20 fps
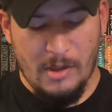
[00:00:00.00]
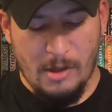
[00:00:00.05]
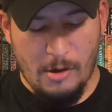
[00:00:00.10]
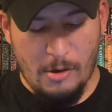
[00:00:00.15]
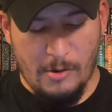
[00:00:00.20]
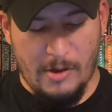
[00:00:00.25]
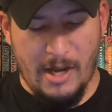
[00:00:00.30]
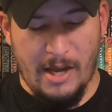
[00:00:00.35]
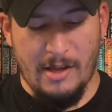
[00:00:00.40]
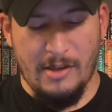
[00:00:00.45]

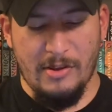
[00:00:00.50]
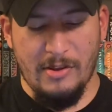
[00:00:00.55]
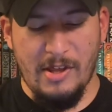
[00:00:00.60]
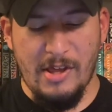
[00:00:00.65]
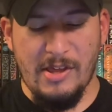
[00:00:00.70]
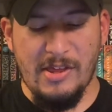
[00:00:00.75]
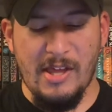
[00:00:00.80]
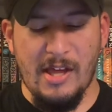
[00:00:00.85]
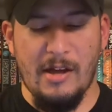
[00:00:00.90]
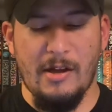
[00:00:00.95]
Okay,
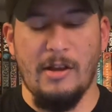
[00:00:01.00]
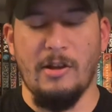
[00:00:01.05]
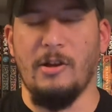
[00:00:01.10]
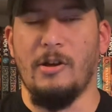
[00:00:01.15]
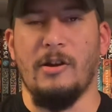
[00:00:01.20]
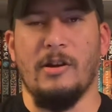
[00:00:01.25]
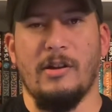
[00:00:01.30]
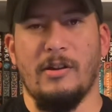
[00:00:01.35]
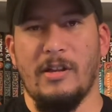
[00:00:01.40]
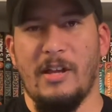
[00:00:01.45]

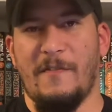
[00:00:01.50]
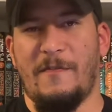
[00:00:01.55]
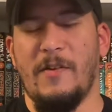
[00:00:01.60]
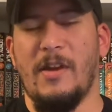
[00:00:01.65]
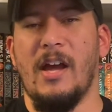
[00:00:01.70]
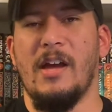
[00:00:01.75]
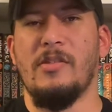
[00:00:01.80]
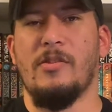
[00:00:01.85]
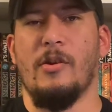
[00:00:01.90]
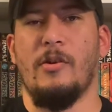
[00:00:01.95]
look, if you
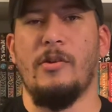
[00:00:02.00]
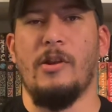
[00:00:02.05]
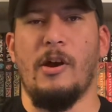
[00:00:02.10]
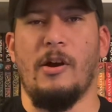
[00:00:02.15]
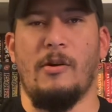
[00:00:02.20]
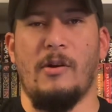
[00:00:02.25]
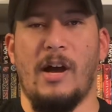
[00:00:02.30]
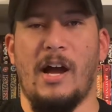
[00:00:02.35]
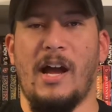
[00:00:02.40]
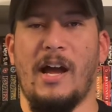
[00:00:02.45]
guys don't
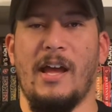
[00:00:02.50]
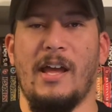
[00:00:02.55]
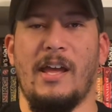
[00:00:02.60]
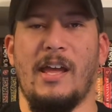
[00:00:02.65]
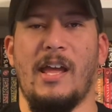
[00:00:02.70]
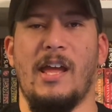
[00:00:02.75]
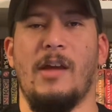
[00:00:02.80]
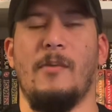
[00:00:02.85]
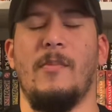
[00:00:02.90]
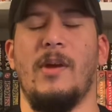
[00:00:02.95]
know, I
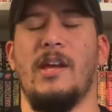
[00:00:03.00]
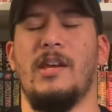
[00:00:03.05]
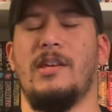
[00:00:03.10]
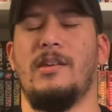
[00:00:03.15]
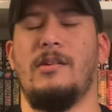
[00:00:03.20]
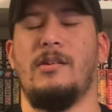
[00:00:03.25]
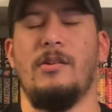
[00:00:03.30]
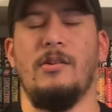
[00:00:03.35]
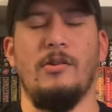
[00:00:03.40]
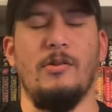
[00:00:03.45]
am a
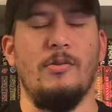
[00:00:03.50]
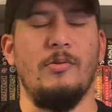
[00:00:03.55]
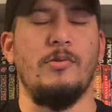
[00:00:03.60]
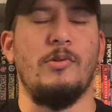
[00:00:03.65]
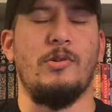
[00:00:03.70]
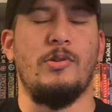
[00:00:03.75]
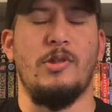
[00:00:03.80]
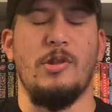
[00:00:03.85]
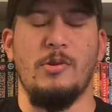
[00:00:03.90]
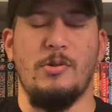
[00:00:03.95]
huge
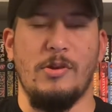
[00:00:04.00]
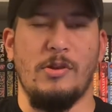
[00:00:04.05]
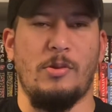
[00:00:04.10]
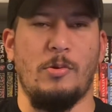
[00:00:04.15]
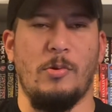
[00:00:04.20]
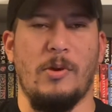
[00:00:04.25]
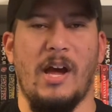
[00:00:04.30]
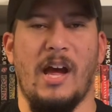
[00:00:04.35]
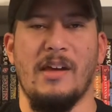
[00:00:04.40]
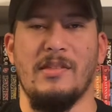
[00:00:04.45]

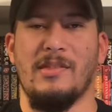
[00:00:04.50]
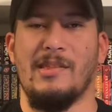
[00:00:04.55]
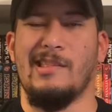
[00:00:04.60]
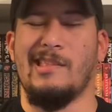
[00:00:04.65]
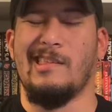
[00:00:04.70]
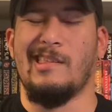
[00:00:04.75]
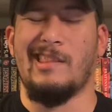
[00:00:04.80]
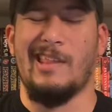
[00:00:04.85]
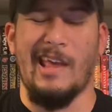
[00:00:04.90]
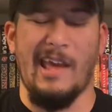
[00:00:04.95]
Jujutsu
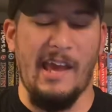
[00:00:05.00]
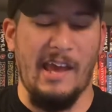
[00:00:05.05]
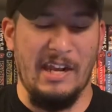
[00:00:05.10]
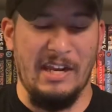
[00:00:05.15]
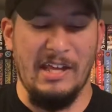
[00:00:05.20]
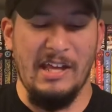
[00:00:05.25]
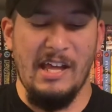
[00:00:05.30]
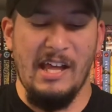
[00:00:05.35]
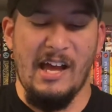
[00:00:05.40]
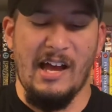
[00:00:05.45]
Kaisen
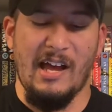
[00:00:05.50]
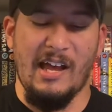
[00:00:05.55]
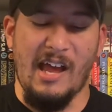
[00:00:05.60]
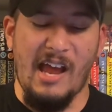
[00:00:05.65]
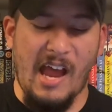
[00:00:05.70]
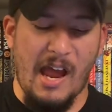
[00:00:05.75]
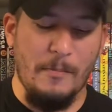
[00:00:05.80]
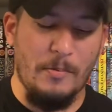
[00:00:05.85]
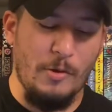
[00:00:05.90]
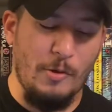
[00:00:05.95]
stan. I
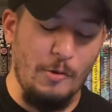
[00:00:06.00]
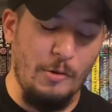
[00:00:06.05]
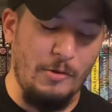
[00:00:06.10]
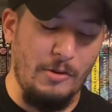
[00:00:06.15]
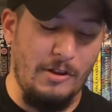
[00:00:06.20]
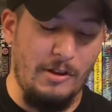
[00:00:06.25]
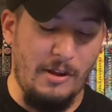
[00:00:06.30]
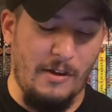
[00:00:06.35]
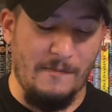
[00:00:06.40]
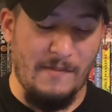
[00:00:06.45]

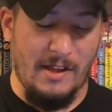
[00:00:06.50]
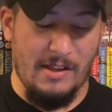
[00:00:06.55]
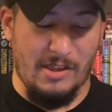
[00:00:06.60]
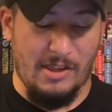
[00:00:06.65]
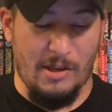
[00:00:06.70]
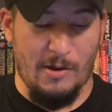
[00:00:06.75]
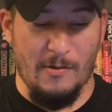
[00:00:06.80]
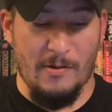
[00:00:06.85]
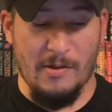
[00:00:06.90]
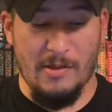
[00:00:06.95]
absolutely love that
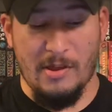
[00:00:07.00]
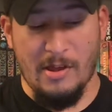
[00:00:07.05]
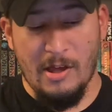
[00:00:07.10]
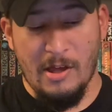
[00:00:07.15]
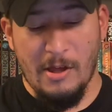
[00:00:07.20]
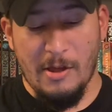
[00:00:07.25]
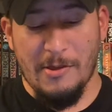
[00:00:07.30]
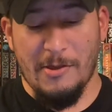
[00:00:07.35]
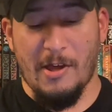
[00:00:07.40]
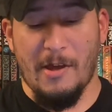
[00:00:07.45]
series.
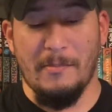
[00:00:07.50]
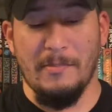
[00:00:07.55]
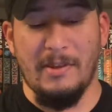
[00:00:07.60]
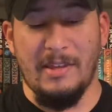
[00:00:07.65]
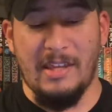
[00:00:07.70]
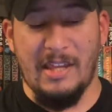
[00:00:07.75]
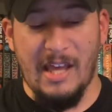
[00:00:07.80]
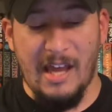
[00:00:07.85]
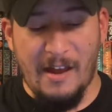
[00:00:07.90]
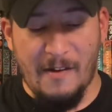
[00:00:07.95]
So I'm
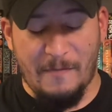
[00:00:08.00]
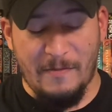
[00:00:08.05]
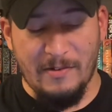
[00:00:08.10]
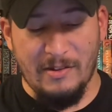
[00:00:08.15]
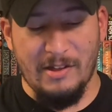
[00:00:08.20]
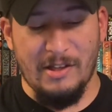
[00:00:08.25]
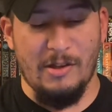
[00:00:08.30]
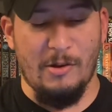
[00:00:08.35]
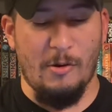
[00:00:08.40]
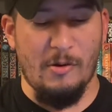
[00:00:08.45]

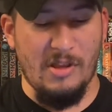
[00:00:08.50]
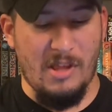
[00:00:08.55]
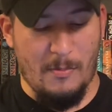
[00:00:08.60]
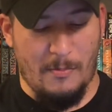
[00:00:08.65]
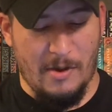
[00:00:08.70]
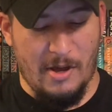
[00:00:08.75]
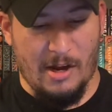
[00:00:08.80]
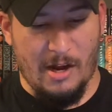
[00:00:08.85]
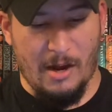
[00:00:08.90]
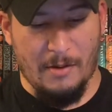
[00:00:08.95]
definitely going to
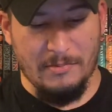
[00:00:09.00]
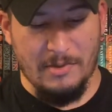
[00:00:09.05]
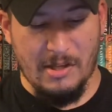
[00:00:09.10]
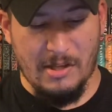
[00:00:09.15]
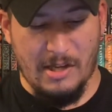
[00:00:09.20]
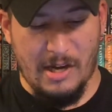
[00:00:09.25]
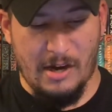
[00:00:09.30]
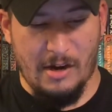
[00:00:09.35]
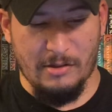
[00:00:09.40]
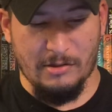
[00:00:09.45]
pick up
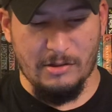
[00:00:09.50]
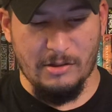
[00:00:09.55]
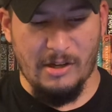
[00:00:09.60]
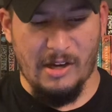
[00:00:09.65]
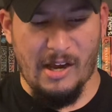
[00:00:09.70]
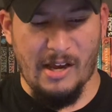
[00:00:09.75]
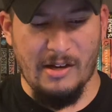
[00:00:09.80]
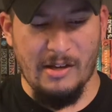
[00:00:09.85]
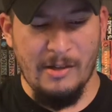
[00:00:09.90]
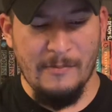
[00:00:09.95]
this character
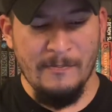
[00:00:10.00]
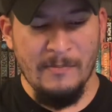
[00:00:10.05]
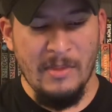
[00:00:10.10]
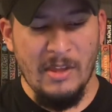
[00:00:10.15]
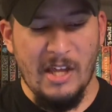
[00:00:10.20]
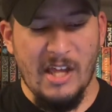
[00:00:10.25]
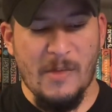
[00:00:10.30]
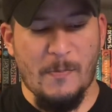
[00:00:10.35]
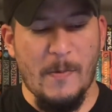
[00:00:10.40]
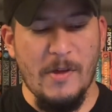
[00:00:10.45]
guide.
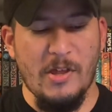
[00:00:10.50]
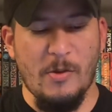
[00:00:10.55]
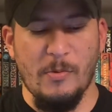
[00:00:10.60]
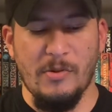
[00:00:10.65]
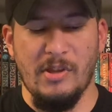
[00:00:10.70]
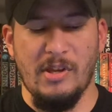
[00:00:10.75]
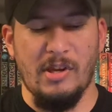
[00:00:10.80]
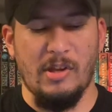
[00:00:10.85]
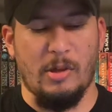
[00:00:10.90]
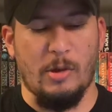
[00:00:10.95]
Especially
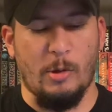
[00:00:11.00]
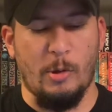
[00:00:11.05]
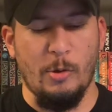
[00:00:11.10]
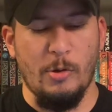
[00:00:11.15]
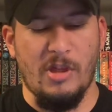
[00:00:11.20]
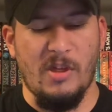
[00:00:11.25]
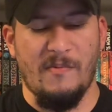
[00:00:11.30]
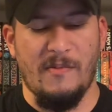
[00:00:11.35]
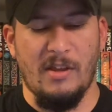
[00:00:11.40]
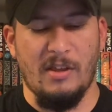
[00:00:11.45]
with an
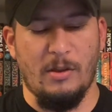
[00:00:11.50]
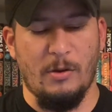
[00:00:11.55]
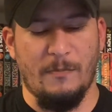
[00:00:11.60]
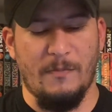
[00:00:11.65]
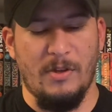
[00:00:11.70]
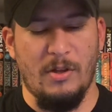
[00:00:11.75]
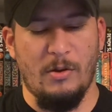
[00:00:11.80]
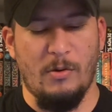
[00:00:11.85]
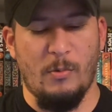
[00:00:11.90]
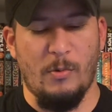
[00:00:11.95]
exclusive
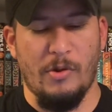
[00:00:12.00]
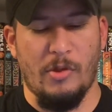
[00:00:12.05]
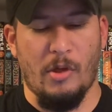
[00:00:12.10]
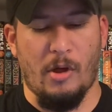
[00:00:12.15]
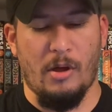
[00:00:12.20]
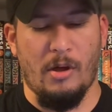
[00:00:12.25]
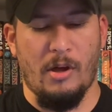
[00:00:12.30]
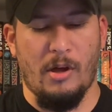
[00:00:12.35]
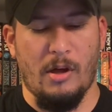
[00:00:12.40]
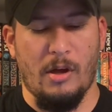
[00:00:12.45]
interview
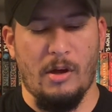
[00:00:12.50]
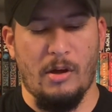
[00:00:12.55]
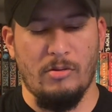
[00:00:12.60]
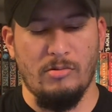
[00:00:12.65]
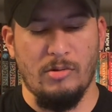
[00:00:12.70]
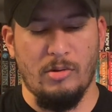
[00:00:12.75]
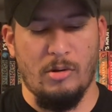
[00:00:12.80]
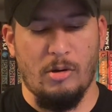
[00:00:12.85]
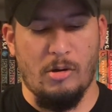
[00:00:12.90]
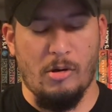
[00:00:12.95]
with
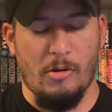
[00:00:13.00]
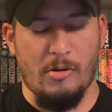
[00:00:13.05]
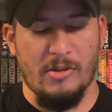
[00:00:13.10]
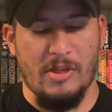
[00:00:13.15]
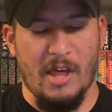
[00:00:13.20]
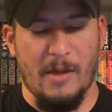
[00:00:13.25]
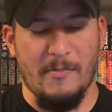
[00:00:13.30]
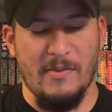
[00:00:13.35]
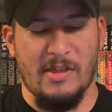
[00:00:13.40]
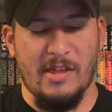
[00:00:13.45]

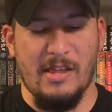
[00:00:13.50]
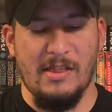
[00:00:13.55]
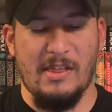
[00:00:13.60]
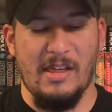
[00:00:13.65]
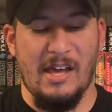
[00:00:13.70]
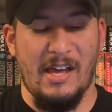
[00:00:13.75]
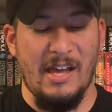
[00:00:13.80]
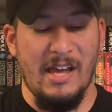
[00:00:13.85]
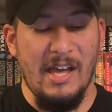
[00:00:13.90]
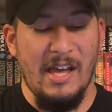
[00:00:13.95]
Okatame
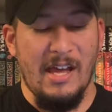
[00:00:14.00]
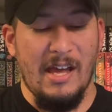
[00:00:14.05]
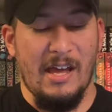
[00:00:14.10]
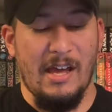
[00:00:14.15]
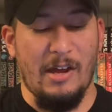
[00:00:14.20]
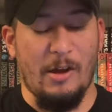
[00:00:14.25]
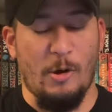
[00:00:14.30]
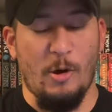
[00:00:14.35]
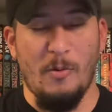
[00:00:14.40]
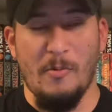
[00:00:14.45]
Sensei
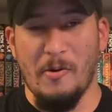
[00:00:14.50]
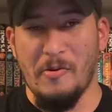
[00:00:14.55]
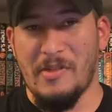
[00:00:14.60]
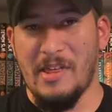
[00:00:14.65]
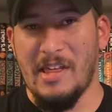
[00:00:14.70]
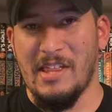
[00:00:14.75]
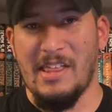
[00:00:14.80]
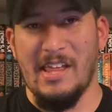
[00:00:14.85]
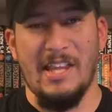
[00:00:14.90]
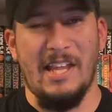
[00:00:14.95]
and Kubo
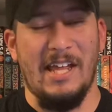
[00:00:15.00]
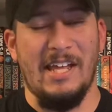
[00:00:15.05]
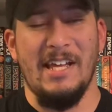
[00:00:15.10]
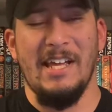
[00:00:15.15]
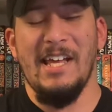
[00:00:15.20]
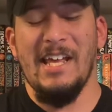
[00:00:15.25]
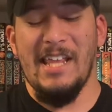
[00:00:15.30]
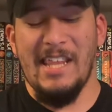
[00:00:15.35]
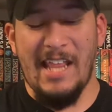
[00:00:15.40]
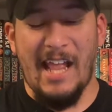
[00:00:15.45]
Sensei. Like,
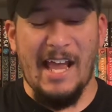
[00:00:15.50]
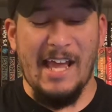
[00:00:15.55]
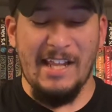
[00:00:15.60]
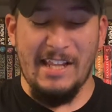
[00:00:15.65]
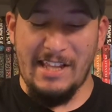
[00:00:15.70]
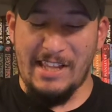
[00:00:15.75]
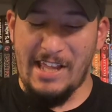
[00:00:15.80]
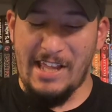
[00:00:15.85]
that...